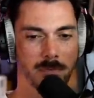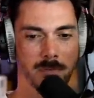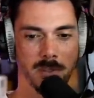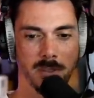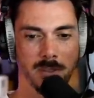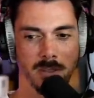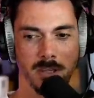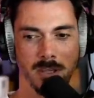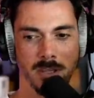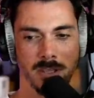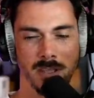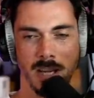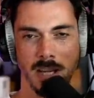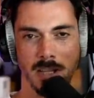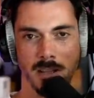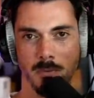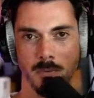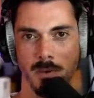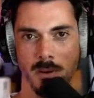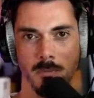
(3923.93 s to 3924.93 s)
just
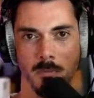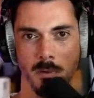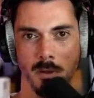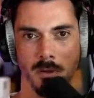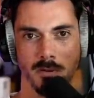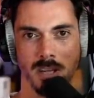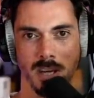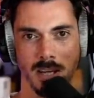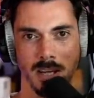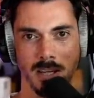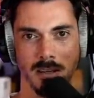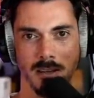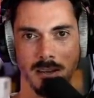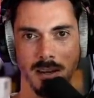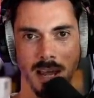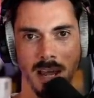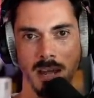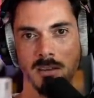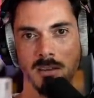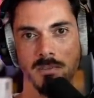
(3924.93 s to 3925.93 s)
take the word blockchain
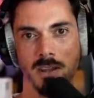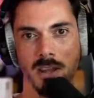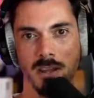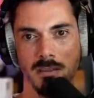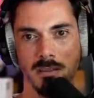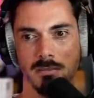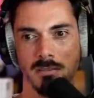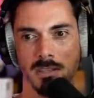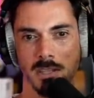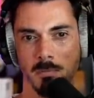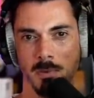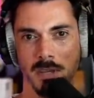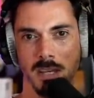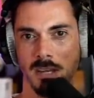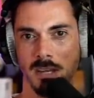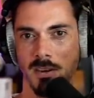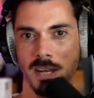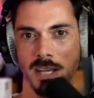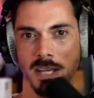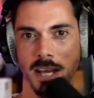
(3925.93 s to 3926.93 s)
out of it. Just be
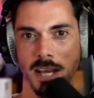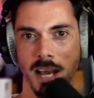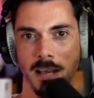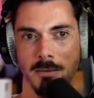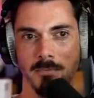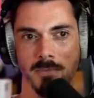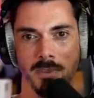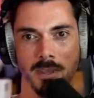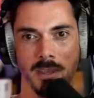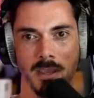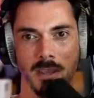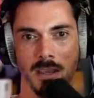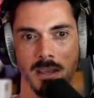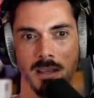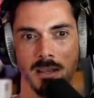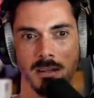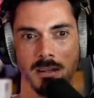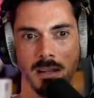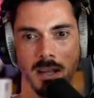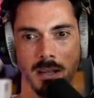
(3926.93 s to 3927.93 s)
a great game.
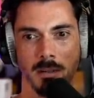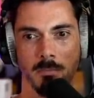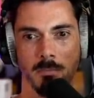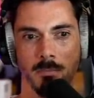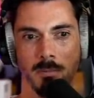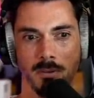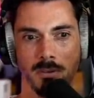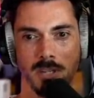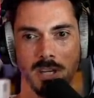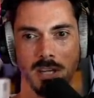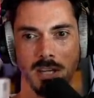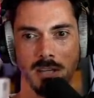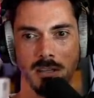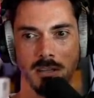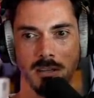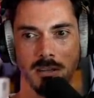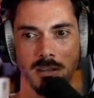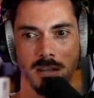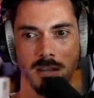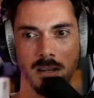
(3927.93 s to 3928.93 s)
Like,
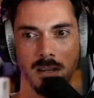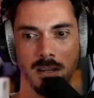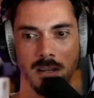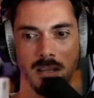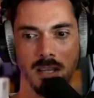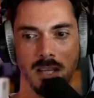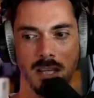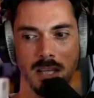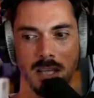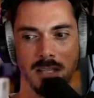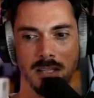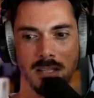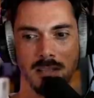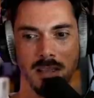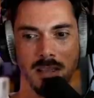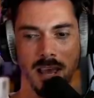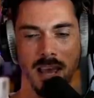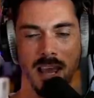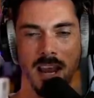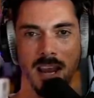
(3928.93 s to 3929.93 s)
blockchain
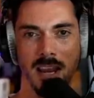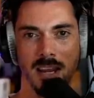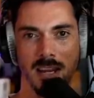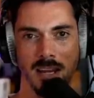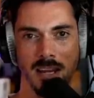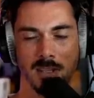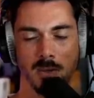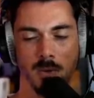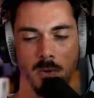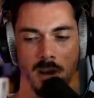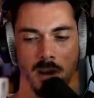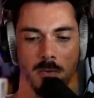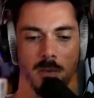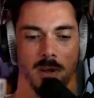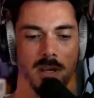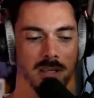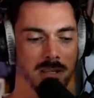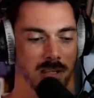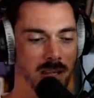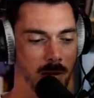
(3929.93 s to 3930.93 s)
is there. It's quite
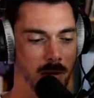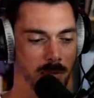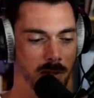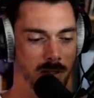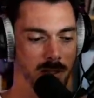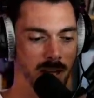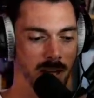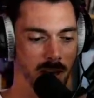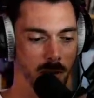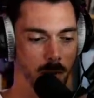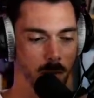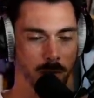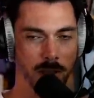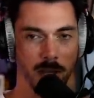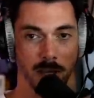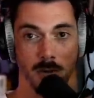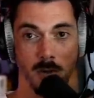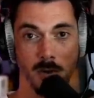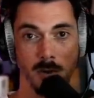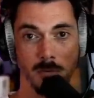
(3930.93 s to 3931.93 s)
well established now. All
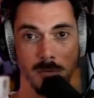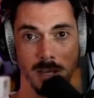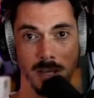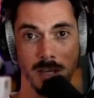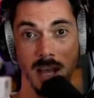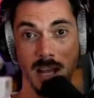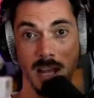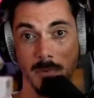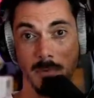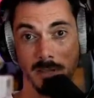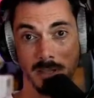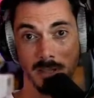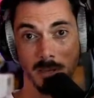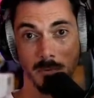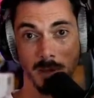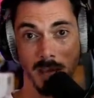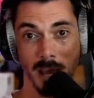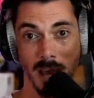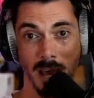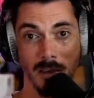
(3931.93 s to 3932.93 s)
the economy elements
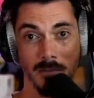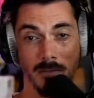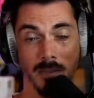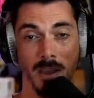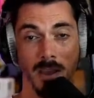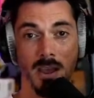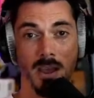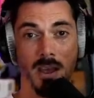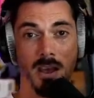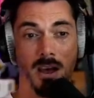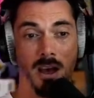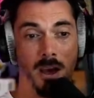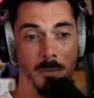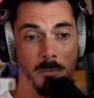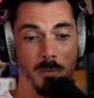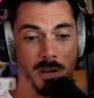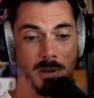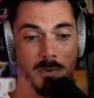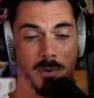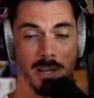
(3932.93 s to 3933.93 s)
that we have are
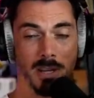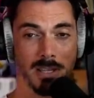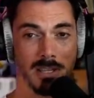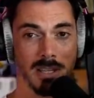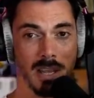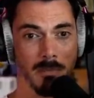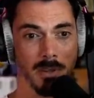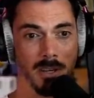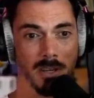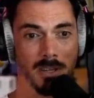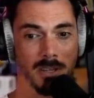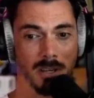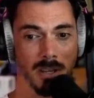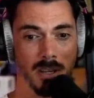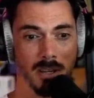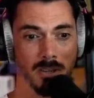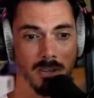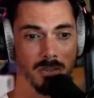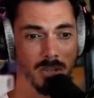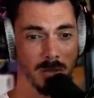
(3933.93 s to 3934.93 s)
pretty well established.
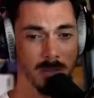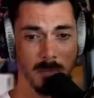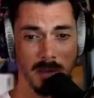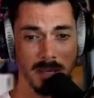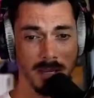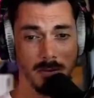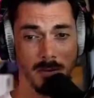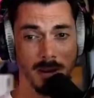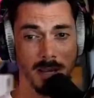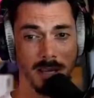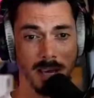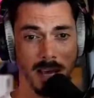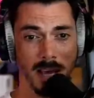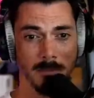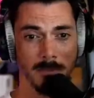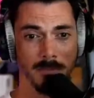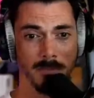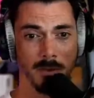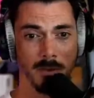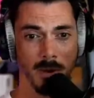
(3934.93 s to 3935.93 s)
Just make a great
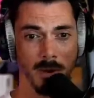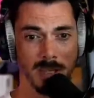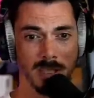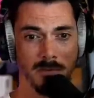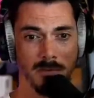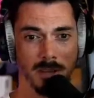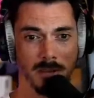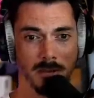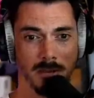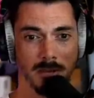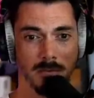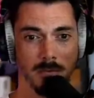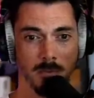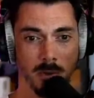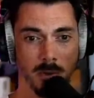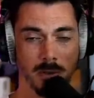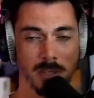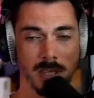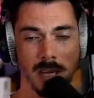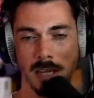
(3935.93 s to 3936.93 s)
game. The rest of it
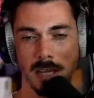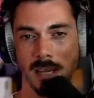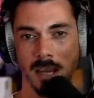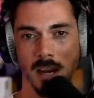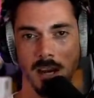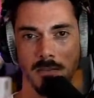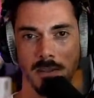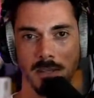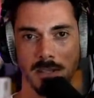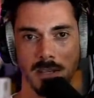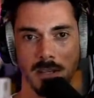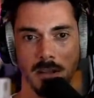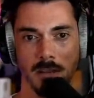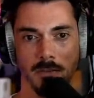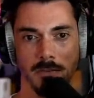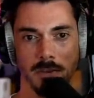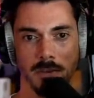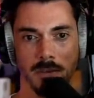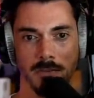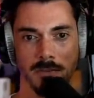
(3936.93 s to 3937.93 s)
will take care of
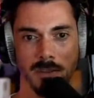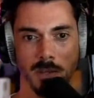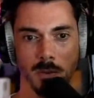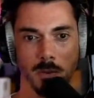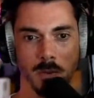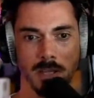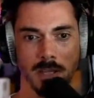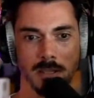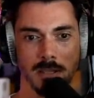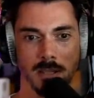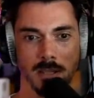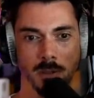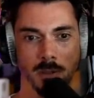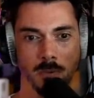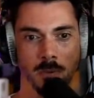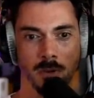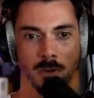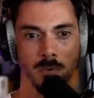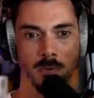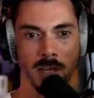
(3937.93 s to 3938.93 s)
itself. And if the audience that
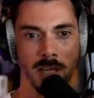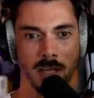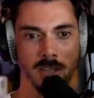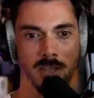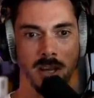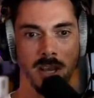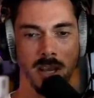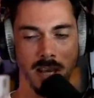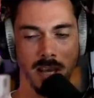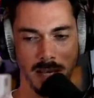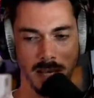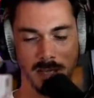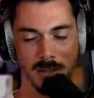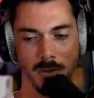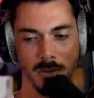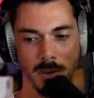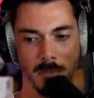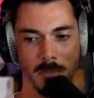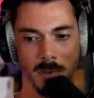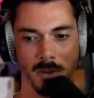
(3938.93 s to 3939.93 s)
you want to reach is
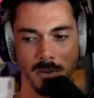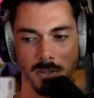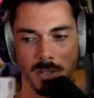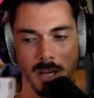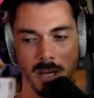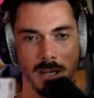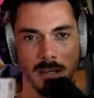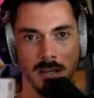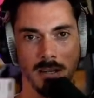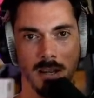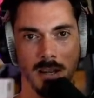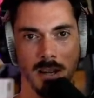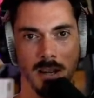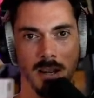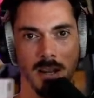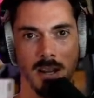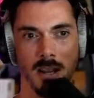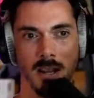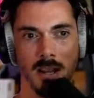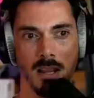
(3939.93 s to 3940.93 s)
on the blockchain
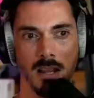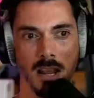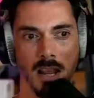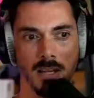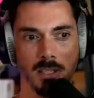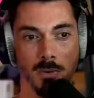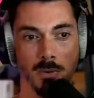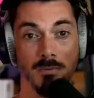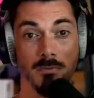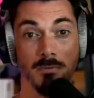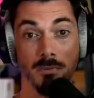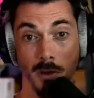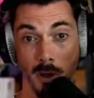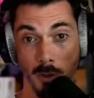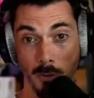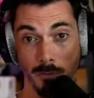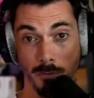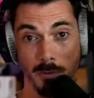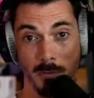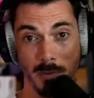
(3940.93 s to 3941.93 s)
and you
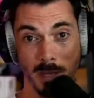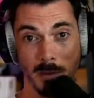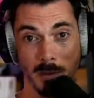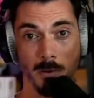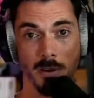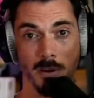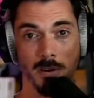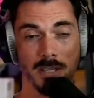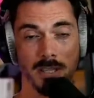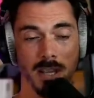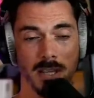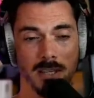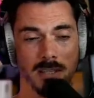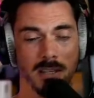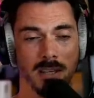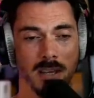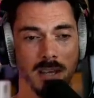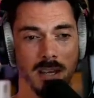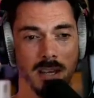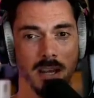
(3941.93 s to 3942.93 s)
involve them in the
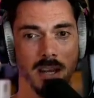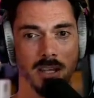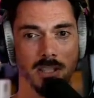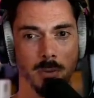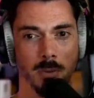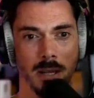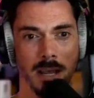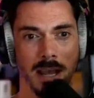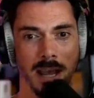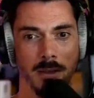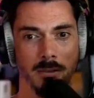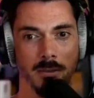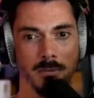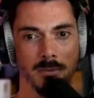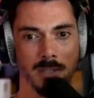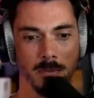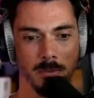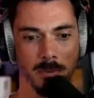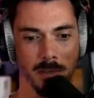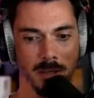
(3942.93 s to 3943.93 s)
process and you allow
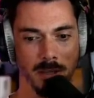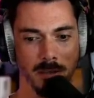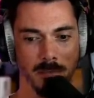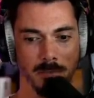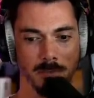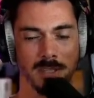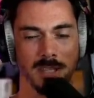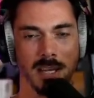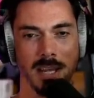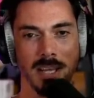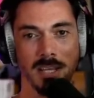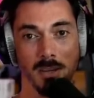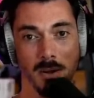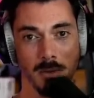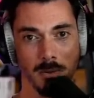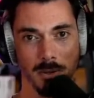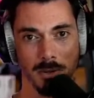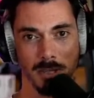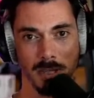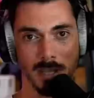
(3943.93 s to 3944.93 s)
them to be
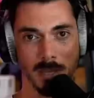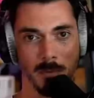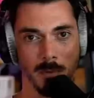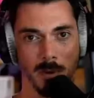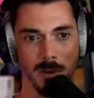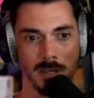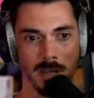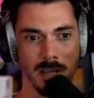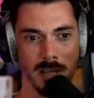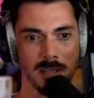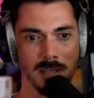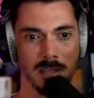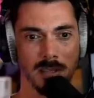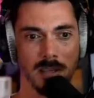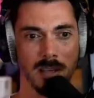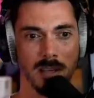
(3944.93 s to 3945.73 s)
stakeholders in the process,